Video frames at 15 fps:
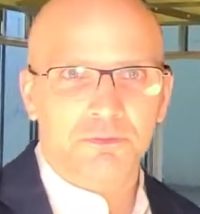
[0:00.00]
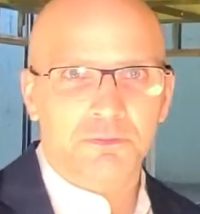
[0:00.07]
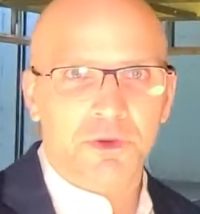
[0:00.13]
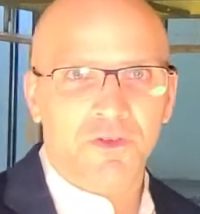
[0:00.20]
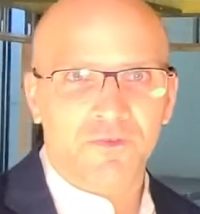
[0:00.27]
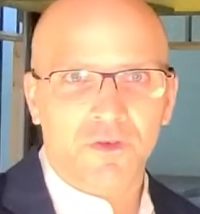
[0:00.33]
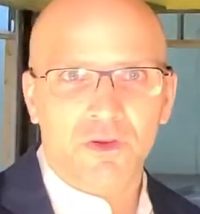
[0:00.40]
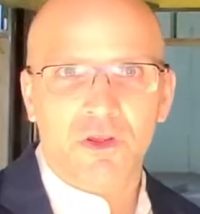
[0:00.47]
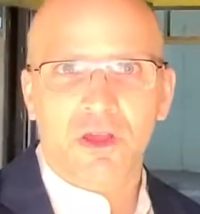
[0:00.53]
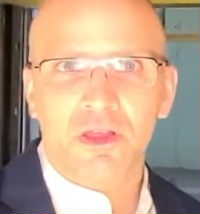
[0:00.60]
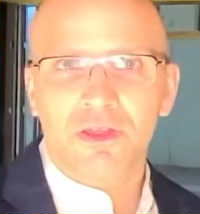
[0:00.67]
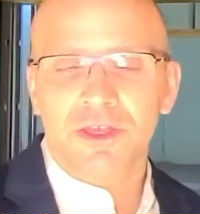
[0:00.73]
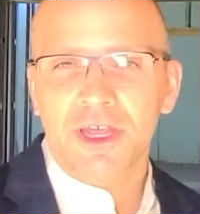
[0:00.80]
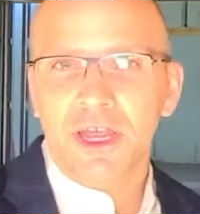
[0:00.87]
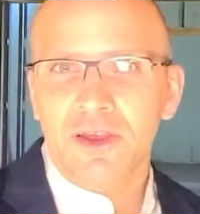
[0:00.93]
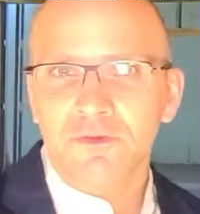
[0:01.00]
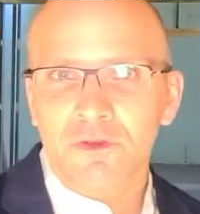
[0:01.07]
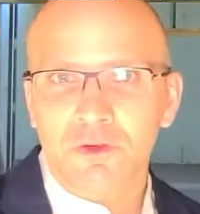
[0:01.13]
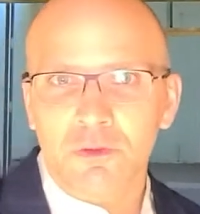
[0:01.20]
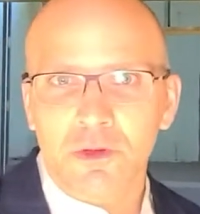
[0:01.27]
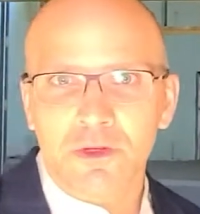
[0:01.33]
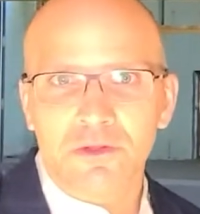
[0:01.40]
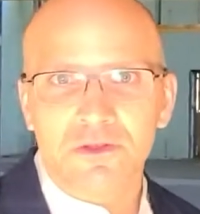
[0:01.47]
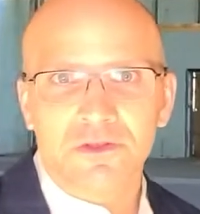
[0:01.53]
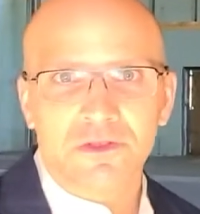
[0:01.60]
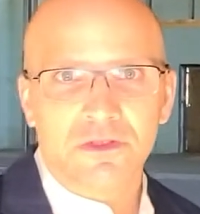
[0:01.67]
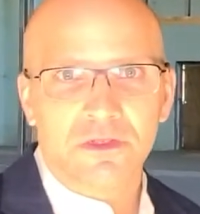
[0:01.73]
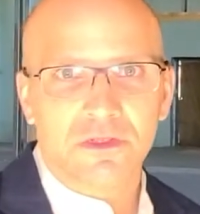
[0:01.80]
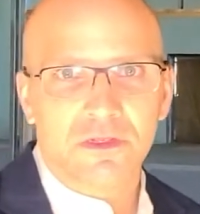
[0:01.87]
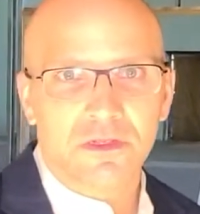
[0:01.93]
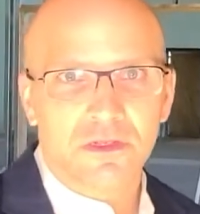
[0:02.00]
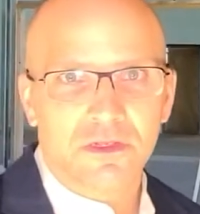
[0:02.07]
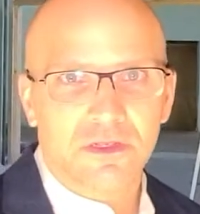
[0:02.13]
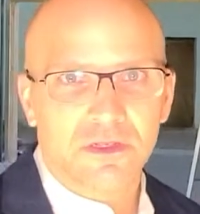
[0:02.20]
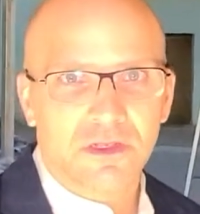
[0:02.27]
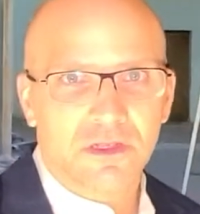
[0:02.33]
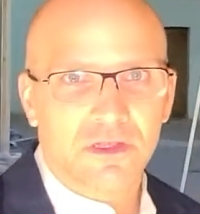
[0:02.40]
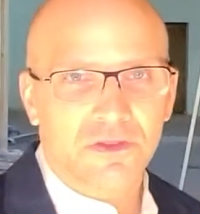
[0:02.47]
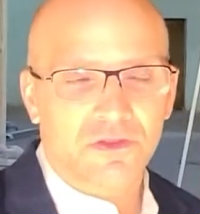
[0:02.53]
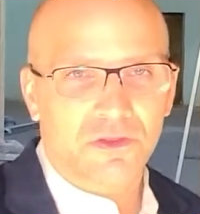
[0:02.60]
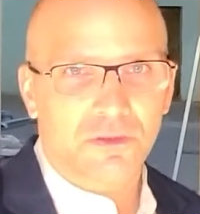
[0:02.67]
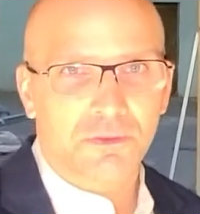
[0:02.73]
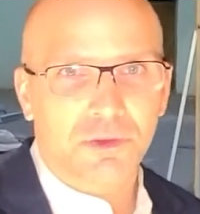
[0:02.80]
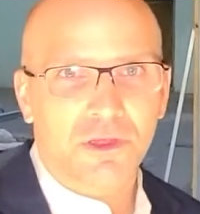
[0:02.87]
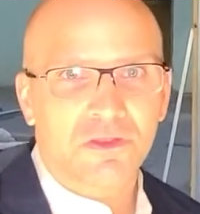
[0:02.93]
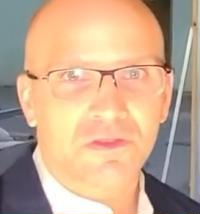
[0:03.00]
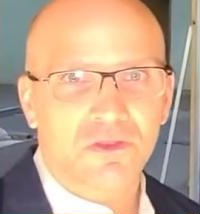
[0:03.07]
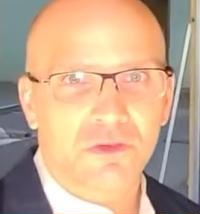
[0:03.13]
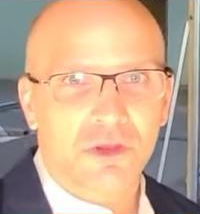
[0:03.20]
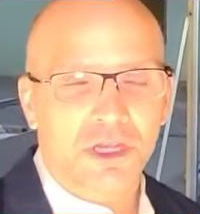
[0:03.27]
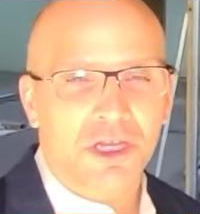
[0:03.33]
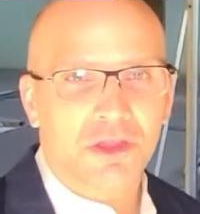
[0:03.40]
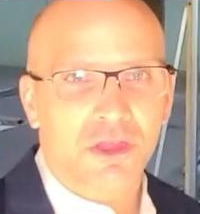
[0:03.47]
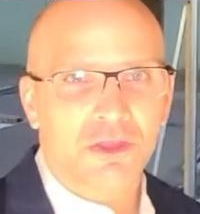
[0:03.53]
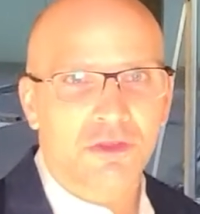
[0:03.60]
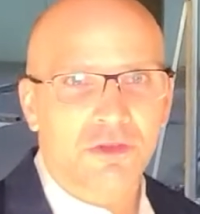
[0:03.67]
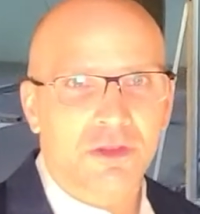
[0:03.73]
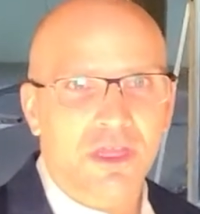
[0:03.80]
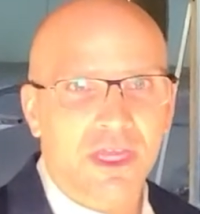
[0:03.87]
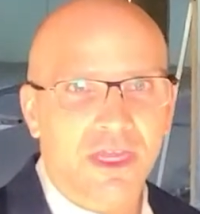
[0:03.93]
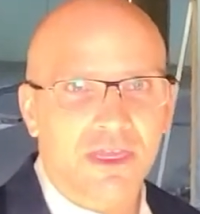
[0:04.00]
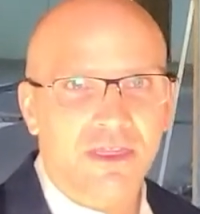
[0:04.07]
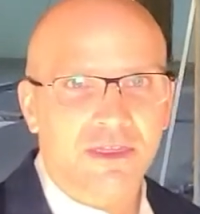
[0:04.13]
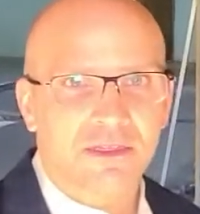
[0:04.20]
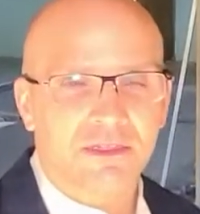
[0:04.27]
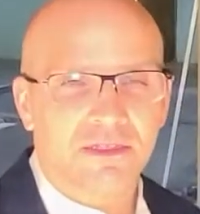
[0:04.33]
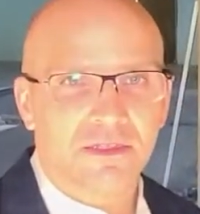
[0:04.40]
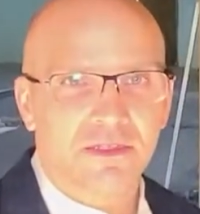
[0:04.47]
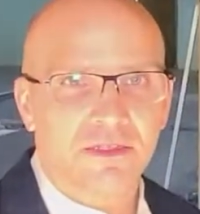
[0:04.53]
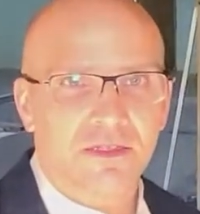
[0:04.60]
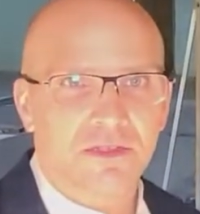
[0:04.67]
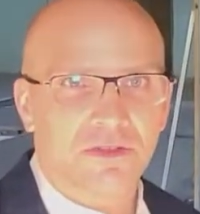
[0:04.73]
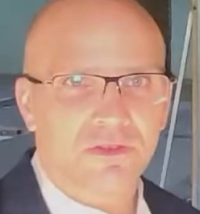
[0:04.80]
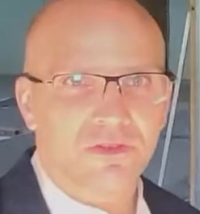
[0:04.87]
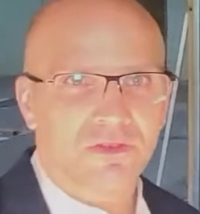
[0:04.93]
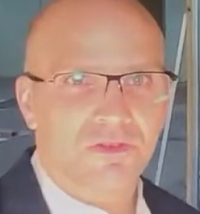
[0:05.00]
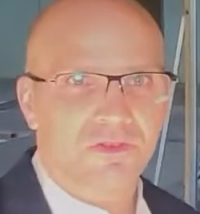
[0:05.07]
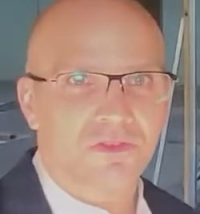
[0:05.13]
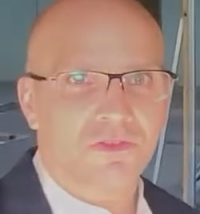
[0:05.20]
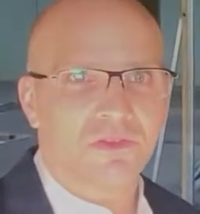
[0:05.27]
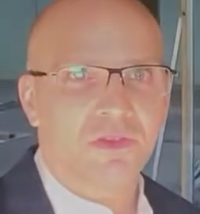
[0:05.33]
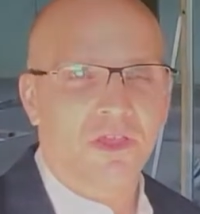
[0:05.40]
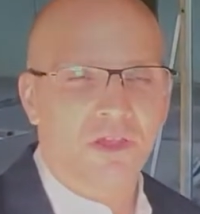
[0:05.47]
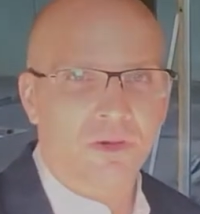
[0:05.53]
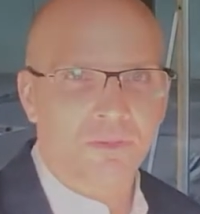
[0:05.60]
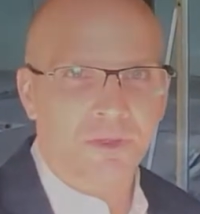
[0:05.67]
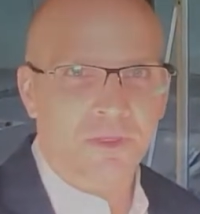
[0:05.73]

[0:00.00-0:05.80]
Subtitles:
but for Allah afterwards. So please do anything you can to help